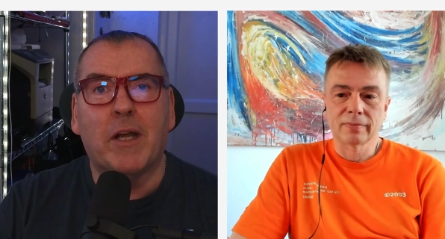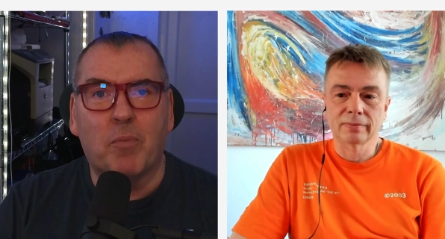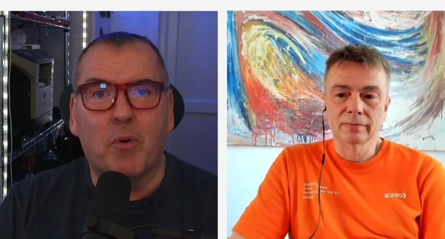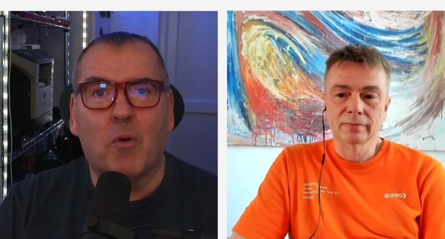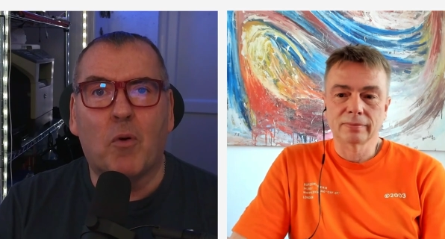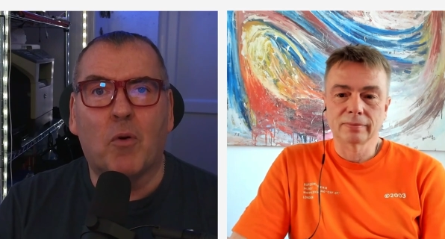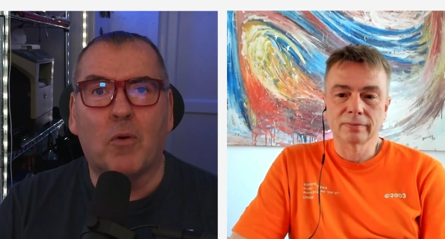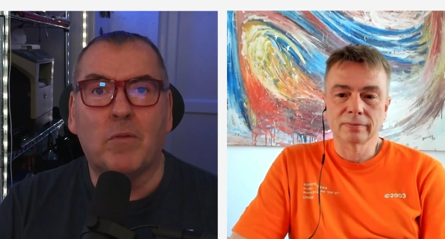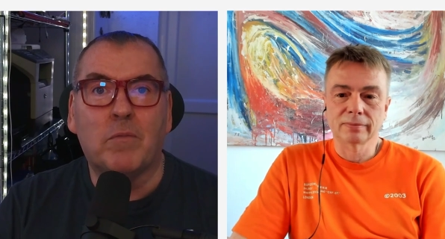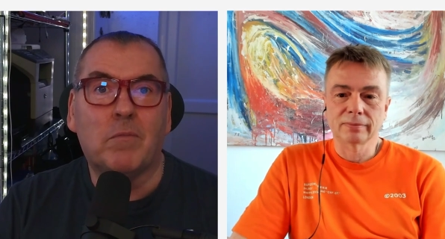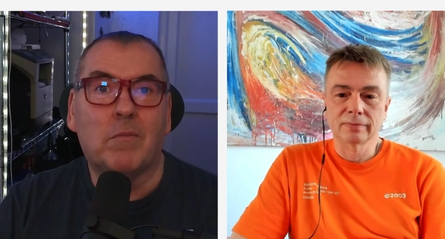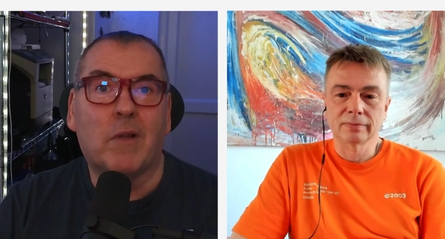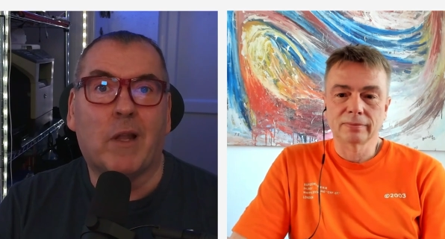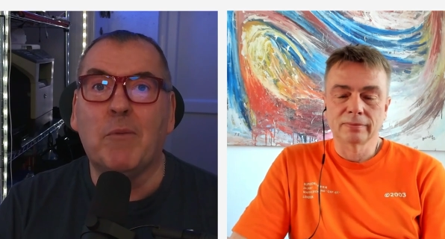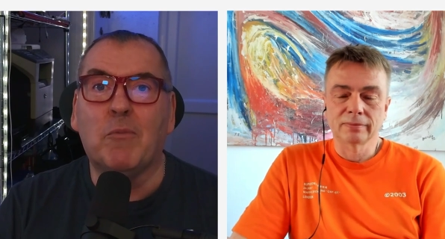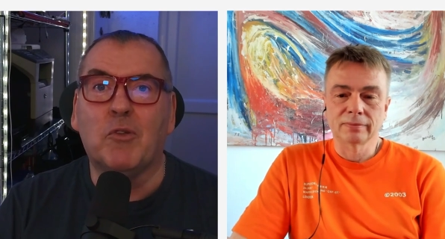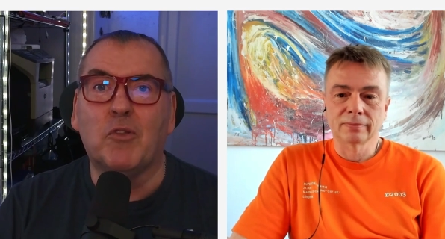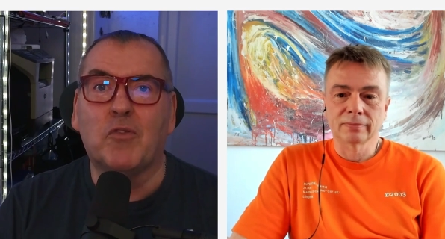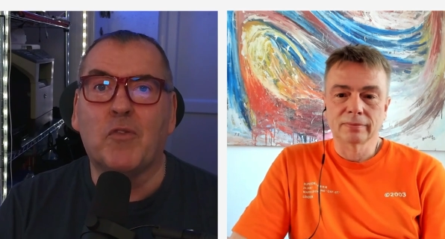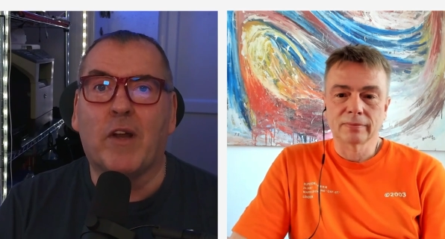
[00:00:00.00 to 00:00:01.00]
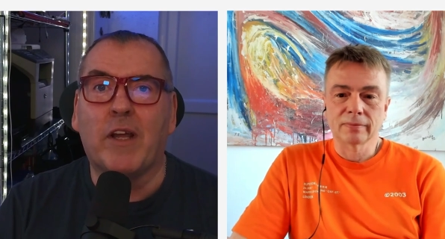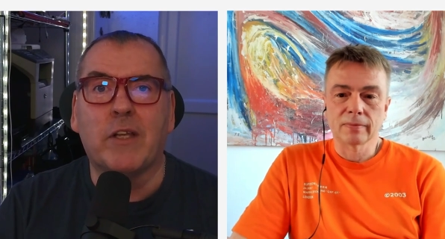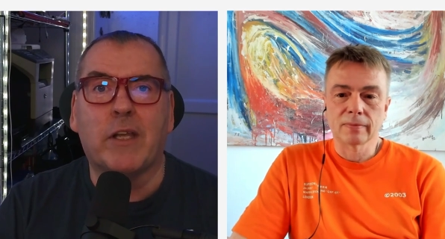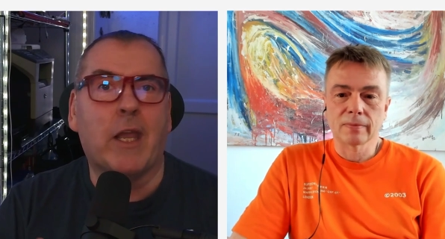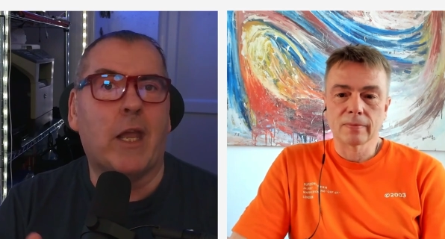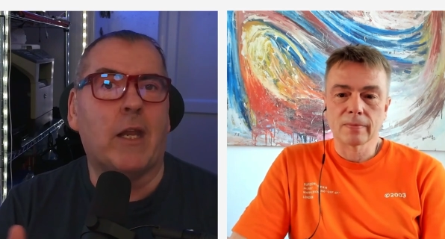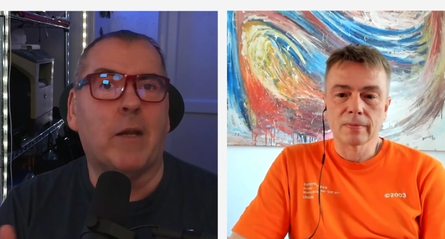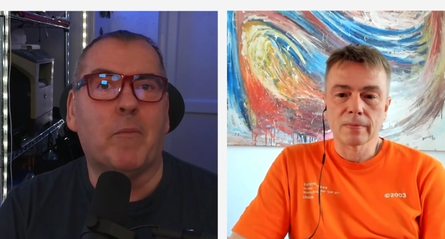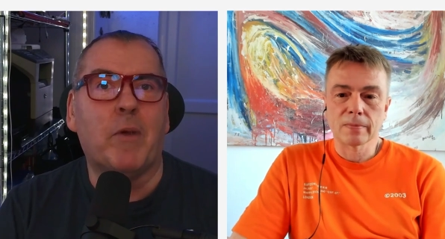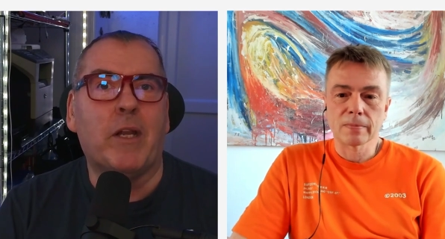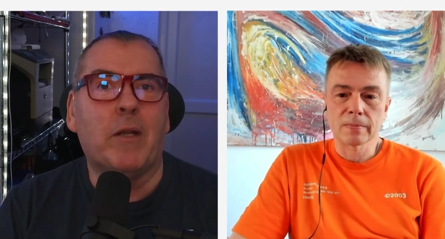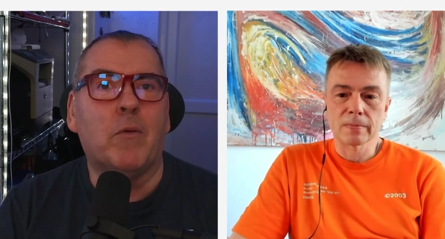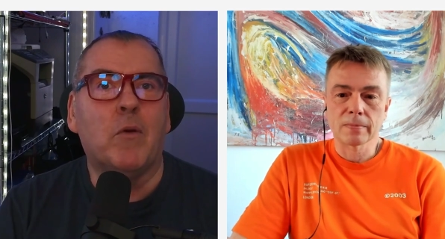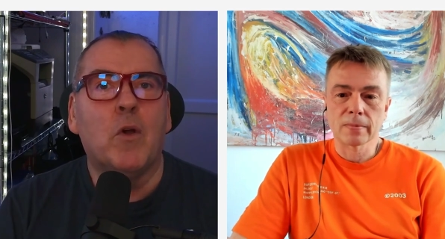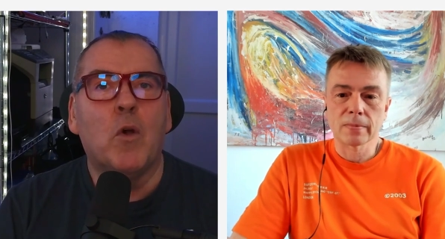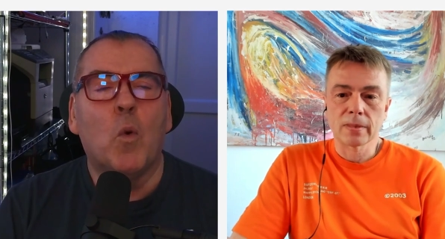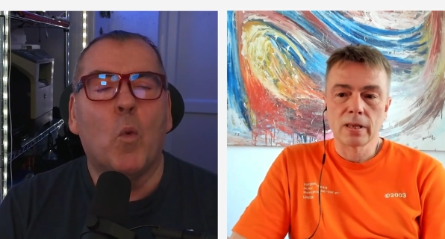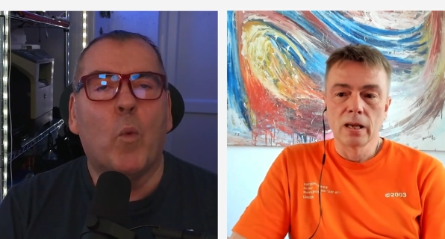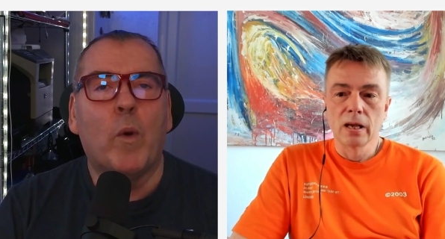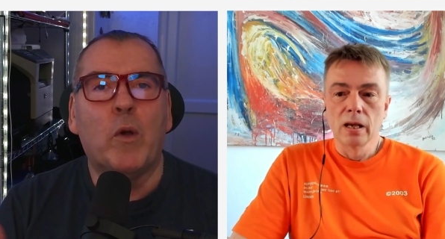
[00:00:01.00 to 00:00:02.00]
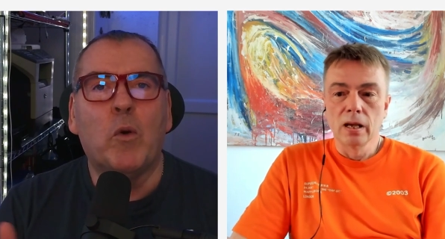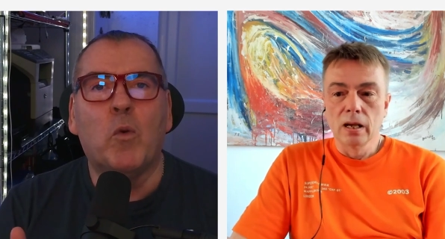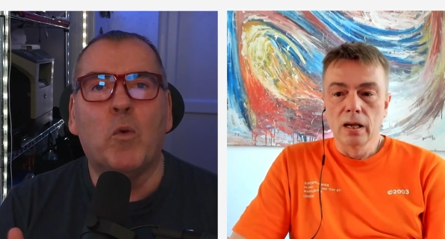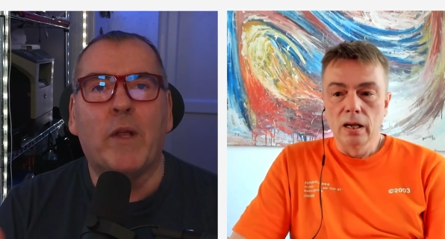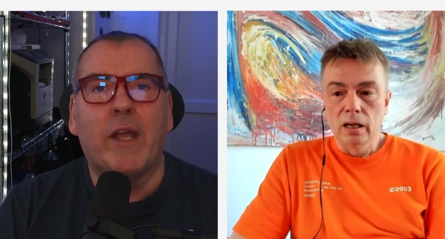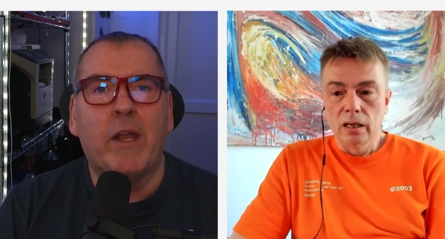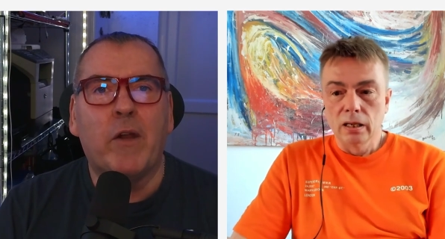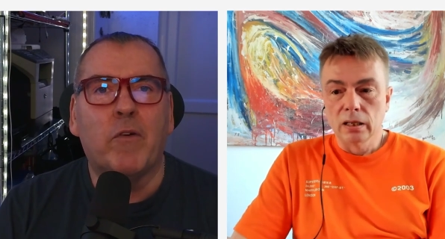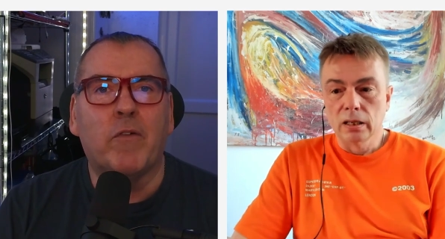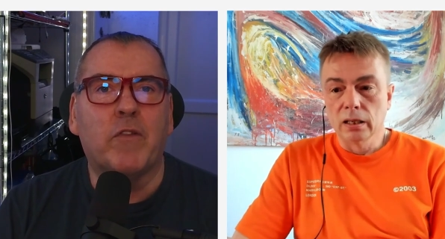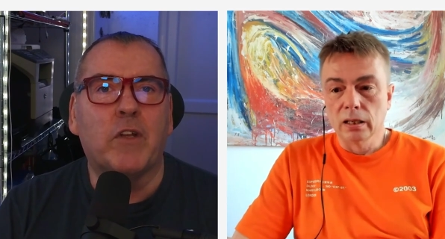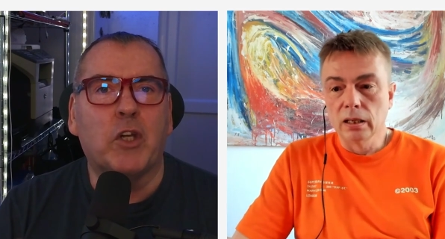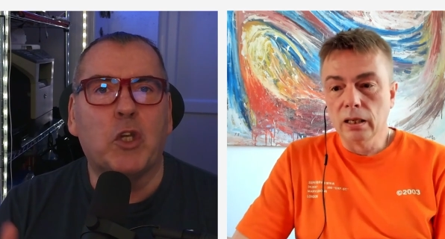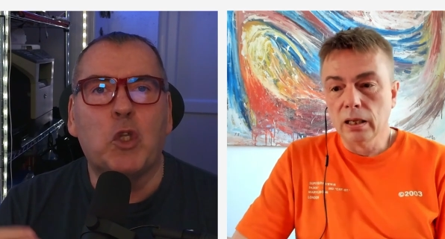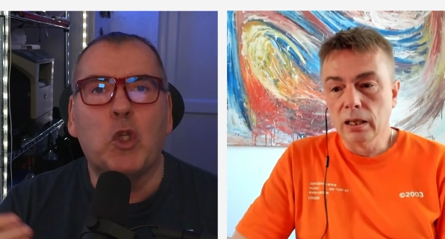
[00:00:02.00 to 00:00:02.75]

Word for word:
Speaker 1: support animals. Because again, I mean, we all hear of